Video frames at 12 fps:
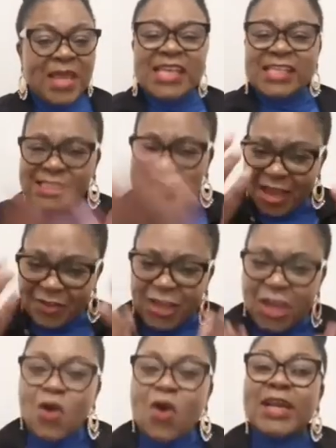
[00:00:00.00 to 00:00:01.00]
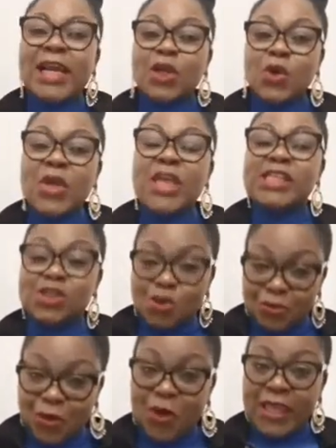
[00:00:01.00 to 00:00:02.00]
serving God and looking so
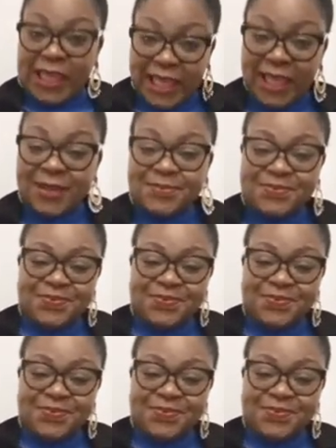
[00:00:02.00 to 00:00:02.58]
funky,